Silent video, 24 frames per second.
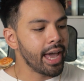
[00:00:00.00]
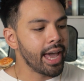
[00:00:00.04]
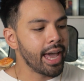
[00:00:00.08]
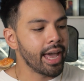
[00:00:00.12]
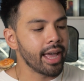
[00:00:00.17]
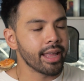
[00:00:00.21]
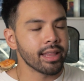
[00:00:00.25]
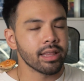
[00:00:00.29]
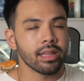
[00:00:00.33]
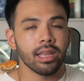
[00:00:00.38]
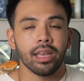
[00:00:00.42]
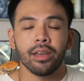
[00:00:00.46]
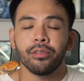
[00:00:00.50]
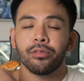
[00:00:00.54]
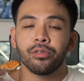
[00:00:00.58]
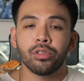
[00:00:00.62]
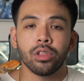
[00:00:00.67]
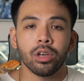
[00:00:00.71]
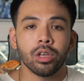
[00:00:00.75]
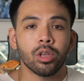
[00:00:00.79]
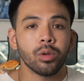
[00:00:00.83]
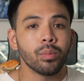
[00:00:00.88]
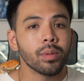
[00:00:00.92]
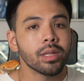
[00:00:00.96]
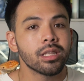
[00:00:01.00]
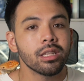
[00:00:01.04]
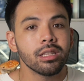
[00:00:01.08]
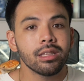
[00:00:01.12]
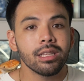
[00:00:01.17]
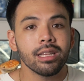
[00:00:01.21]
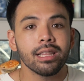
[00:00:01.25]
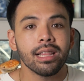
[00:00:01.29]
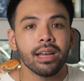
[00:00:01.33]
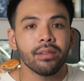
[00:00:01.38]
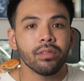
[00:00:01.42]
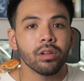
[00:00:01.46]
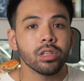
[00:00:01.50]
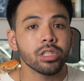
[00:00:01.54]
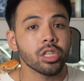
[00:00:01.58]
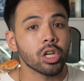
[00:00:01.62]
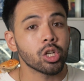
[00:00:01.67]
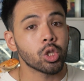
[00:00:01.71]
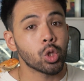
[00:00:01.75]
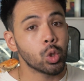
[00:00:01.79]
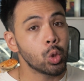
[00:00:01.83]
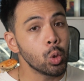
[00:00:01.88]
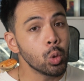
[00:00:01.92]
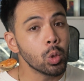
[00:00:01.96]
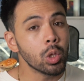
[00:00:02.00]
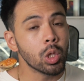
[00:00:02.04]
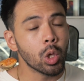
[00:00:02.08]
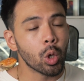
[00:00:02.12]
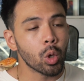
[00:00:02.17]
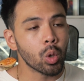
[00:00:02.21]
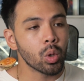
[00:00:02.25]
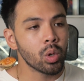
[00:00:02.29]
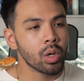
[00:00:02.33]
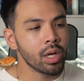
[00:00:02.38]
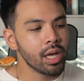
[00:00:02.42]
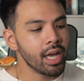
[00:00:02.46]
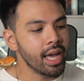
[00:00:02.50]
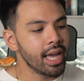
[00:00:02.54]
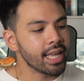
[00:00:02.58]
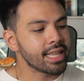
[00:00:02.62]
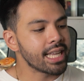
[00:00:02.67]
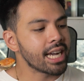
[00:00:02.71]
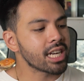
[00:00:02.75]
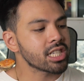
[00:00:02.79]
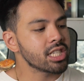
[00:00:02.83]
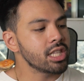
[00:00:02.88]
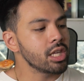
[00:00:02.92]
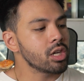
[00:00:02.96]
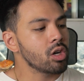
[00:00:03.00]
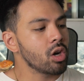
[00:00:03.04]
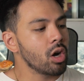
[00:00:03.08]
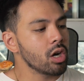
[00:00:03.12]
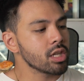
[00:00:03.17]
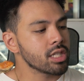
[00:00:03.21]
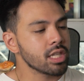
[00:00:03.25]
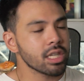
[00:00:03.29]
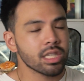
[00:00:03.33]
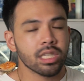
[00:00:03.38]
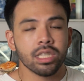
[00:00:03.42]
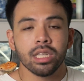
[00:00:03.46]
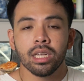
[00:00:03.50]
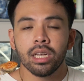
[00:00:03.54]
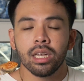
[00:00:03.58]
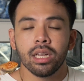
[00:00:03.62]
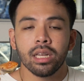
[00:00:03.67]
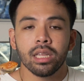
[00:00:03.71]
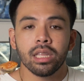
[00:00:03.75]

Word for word: And if the humidity levels are too low, it actually causes